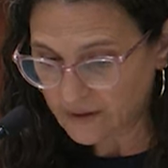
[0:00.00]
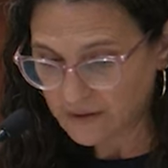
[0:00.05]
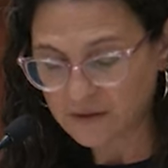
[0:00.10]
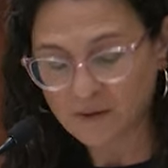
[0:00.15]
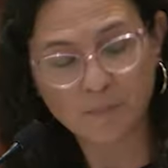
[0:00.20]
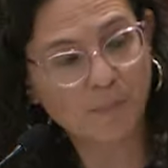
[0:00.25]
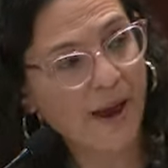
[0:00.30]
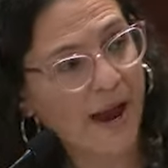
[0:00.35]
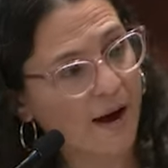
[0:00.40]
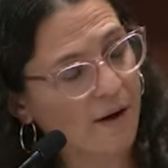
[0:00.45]
The
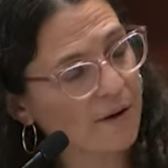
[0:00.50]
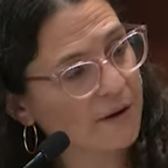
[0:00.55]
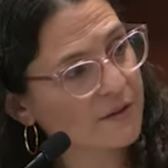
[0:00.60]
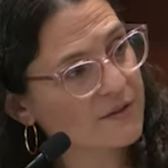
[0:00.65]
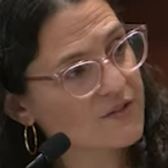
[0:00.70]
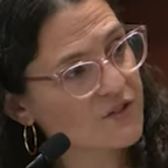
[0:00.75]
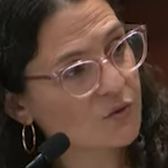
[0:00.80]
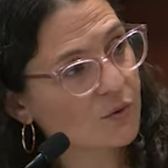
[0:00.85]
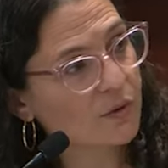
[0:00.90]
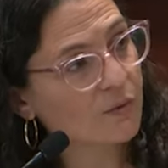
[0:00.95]

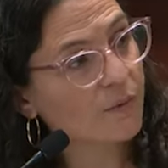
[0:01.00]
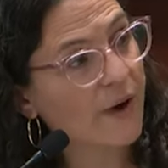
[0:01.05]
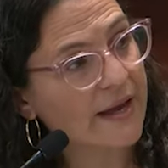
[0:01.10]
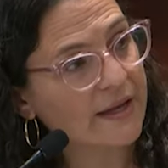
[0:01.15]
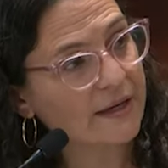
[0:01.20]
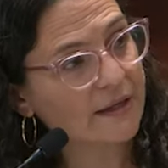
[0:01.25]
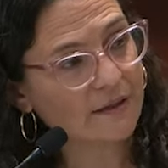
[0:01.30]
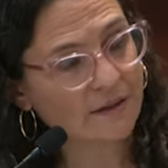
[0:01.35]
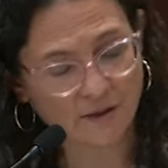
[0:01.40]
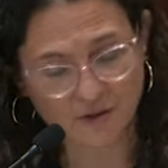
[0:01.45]
parents who are
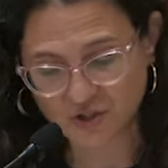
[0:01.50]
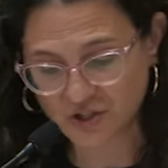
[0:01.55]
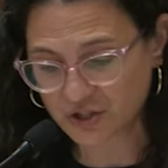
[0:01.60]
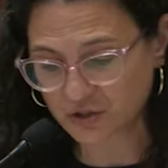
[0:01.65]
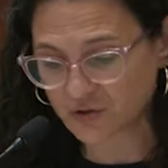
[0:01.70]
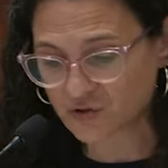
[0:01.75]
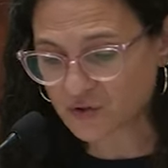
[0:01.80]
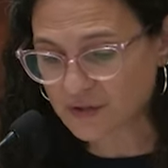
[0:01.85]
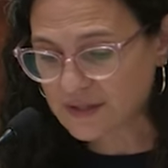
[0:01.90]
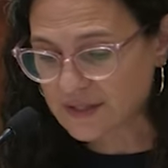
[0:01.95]
writing their
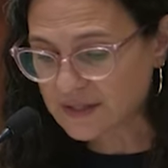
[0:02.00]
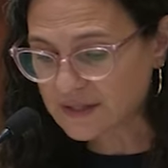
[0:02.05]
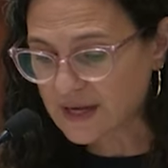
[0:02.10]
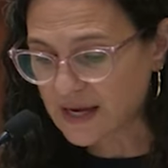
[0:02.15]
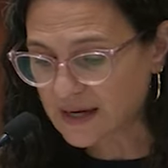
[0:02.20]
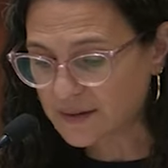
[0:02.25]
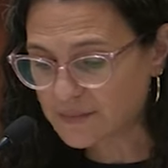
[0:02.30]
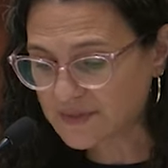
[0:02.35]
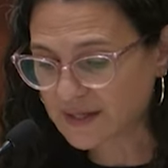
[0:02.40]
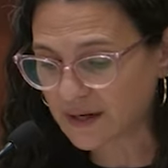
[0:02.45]
children's
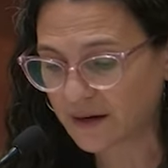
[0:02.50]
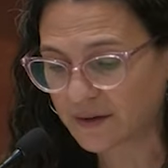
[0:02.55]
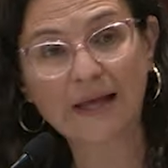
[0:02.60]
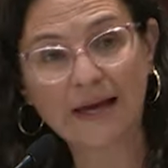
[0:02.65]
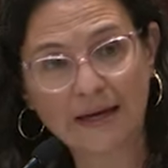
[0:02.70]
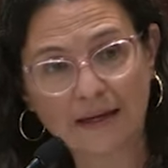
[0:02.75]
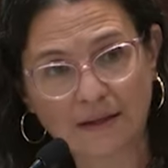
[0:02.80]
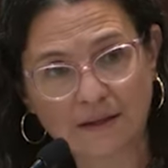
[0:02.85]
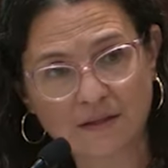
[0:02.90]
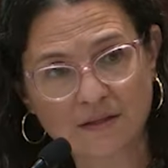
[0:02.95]
names on
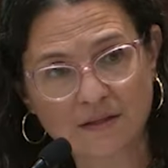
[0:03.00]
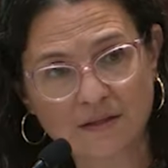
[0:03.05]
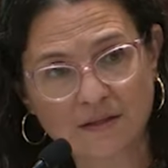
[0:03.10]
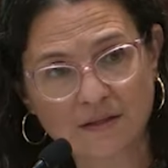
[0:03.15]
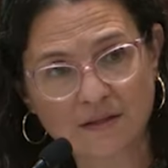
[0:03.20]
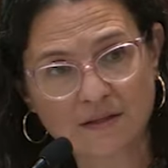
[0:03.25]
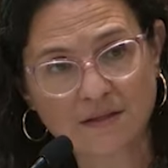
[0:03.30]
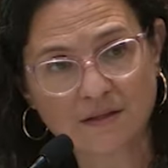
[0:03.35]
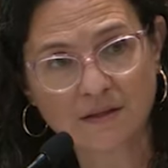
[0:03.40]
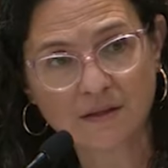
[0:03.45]
their
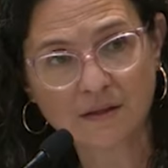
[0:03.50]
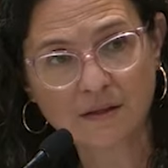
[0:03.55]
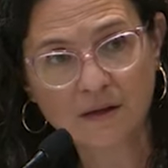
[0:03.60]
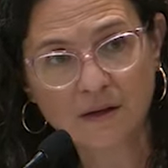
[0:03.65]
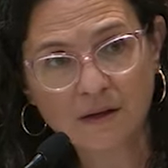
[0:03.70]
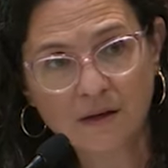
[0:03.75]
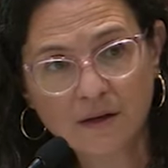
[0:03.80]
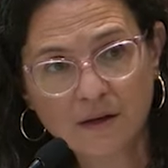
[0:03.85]
legs